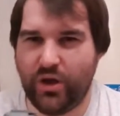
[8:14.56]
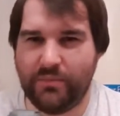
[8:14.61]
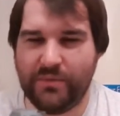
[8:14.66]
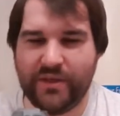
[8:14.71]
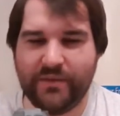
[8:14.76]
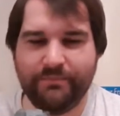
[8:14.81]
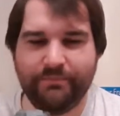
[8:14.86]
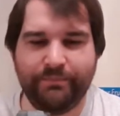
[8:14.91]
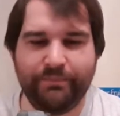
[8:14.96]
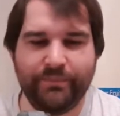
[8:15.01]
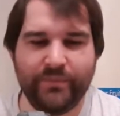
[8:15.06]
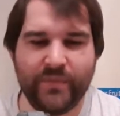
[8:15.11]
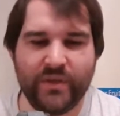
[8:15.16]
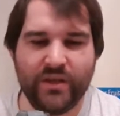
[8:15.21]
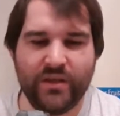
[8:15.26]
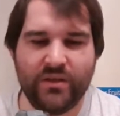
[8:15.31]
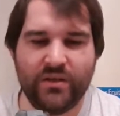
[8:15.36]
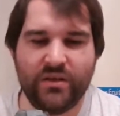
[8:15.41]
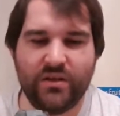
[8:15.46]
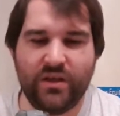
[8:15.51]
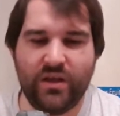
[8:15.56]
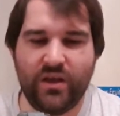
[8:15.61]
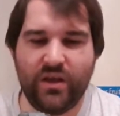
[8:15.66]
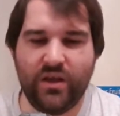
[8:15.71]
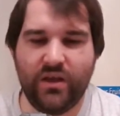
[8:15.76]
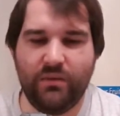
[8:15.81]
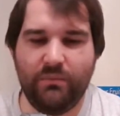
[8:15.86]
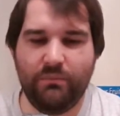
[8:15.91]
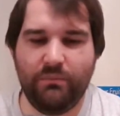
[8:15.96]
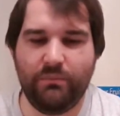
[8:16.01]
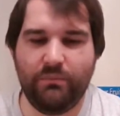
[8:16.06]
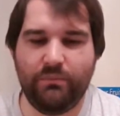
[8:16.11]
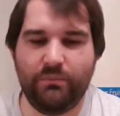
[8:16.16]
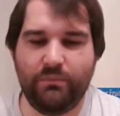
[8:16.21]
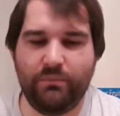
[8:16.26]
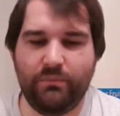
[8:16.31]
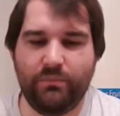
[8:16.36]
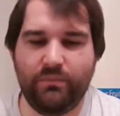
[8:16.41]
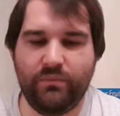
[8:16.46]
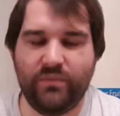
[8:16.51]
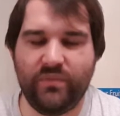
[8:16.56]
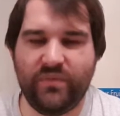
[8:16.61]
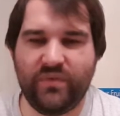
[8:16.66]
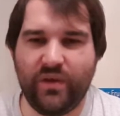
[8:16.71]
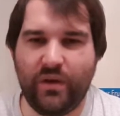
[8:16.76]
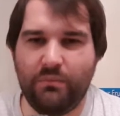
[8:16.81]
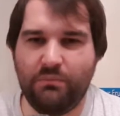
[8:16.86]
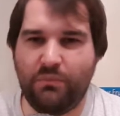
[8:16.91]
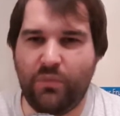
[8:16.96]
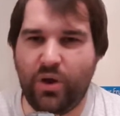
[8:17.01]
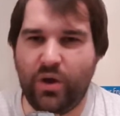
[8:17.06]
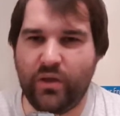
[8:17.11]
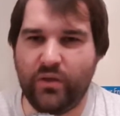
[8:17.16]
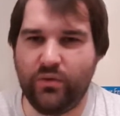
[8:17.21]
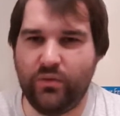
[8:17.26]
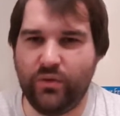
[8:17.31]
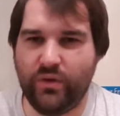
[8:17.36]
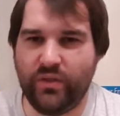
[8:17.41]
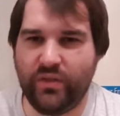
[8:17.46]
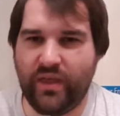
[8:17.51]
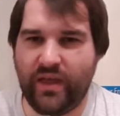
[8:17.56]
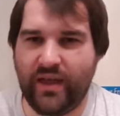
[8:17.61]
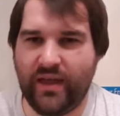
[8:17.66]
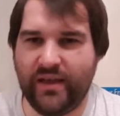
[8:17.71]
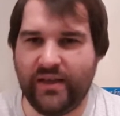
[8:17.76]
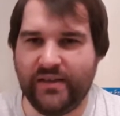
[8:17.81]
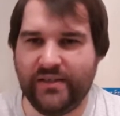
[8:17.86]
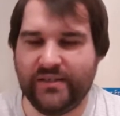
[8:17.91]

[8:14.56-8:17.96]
army, so I might order that,